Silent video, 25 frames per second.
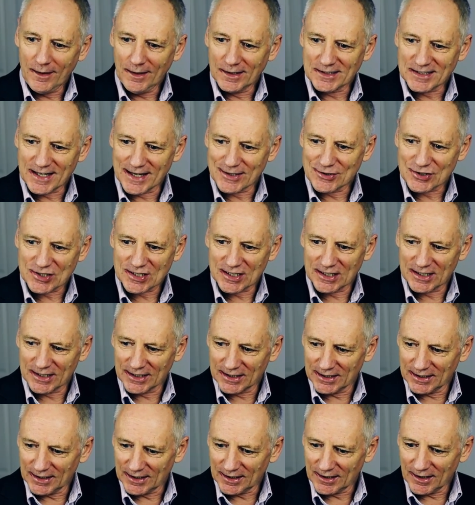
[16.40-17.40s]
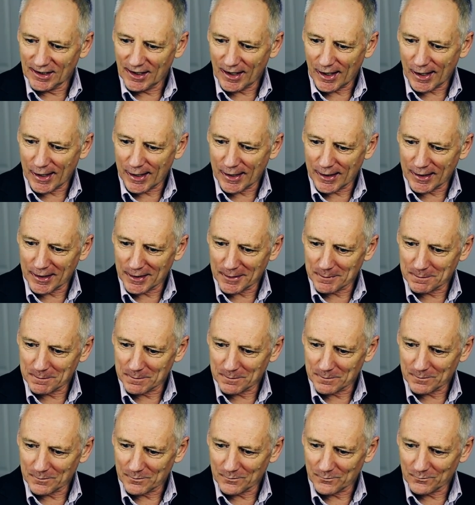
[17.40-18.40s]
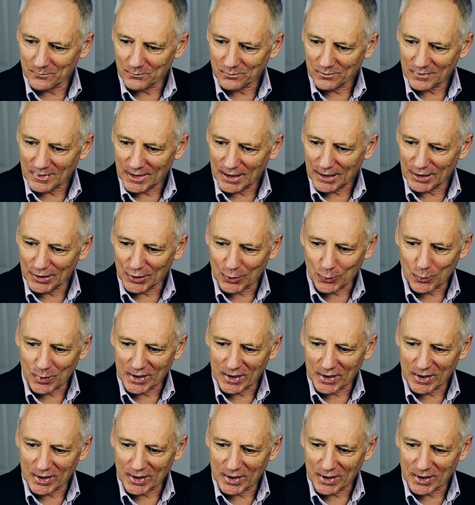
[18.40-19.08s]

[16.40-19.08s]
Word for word: essentially, you know,